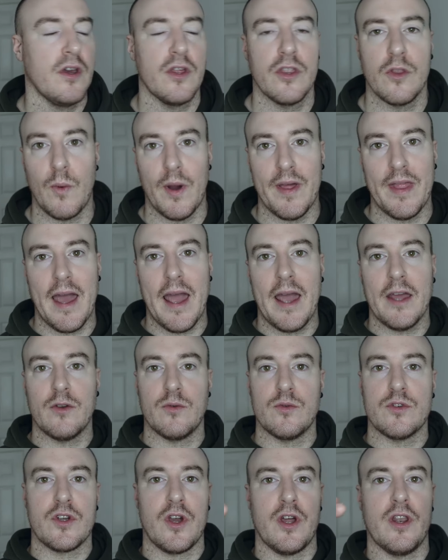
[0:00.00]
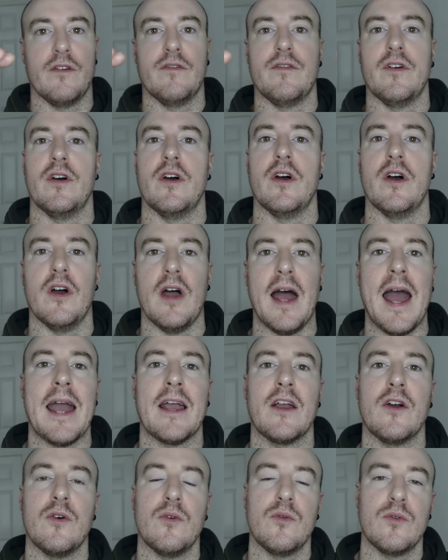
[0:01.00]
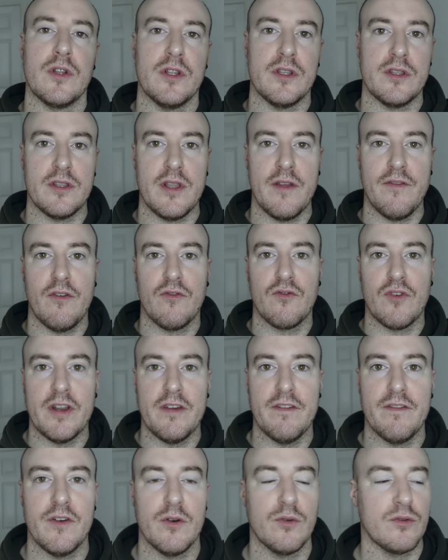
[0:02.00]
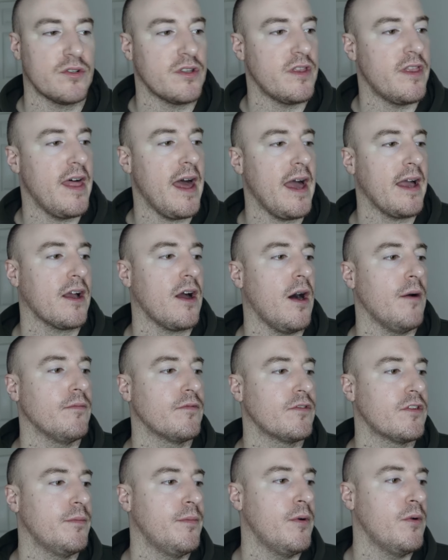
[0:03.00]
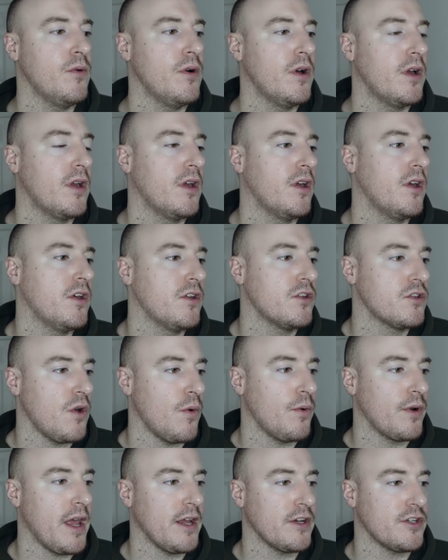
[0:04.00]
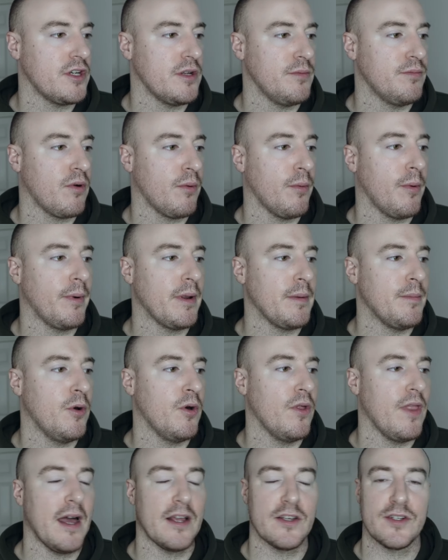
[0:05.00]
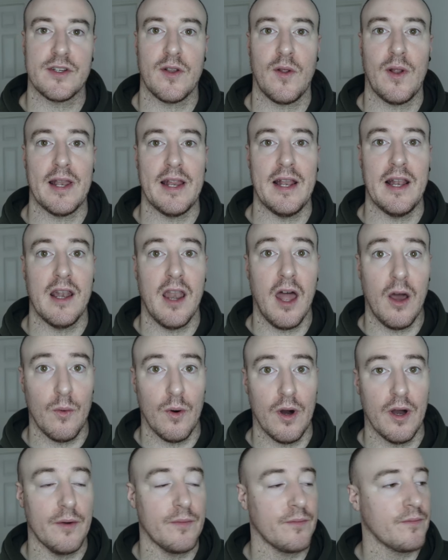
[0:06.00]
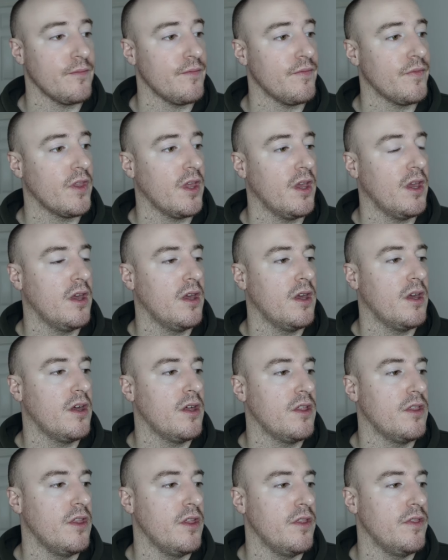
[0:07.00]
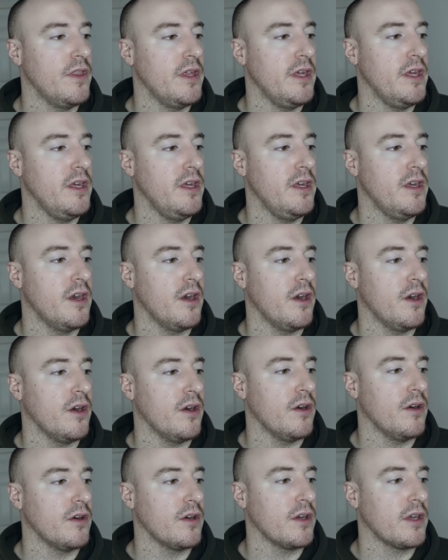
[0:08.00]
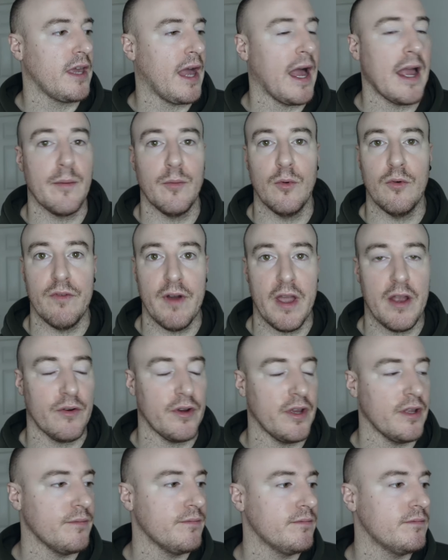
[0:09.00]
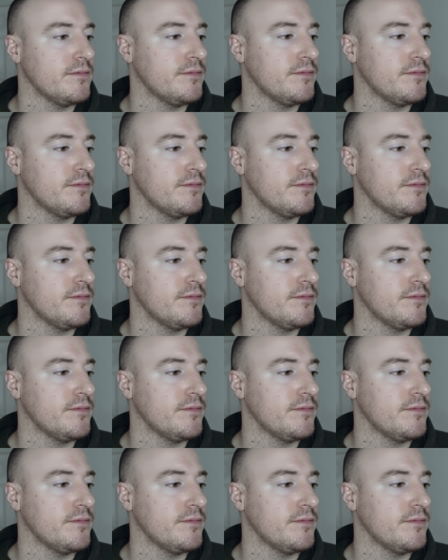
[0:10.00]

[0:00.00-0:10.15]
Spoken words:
The way the handles kind of are angled, it never really feels that comfortable. So I would actually probably put that slightly lower than the cable variant.